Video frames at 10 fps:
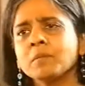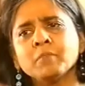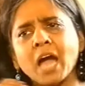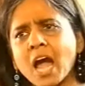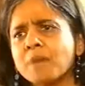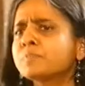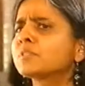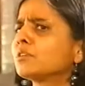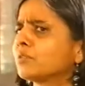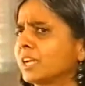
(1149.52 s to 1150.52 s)
Oh, I'm
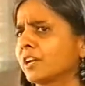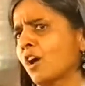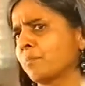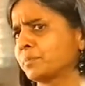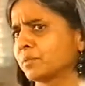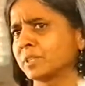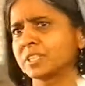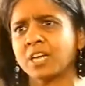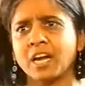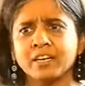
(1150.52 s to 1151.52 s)
absolutely an
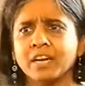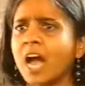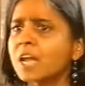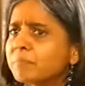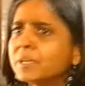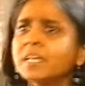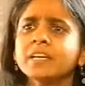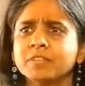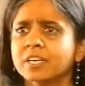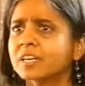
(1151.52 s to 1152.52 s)
optimist, Karan. I
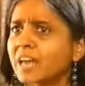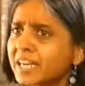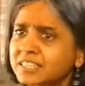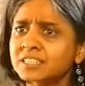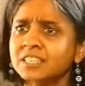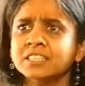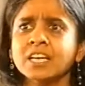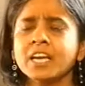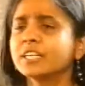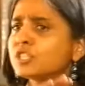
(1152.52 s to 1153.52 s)
believe the crisis
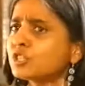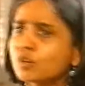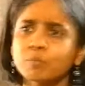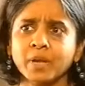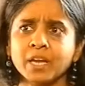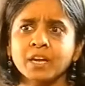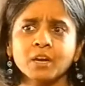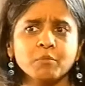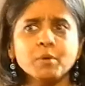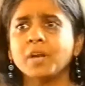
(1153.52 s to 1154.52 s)
is too big.
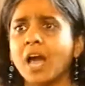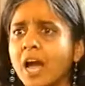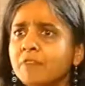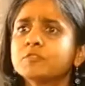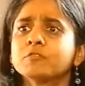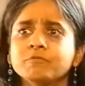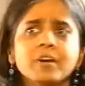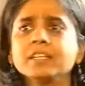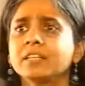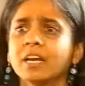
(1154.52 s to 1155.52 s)
We will have to
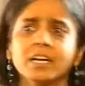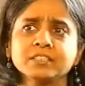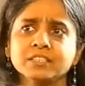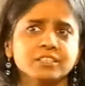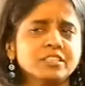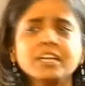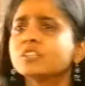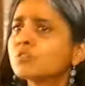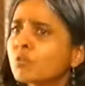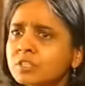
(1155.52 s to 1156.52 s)
find the answers. There
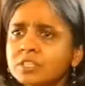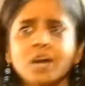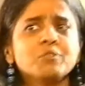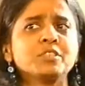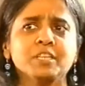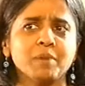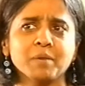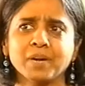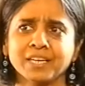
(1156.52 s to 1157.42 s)
is no doubt in my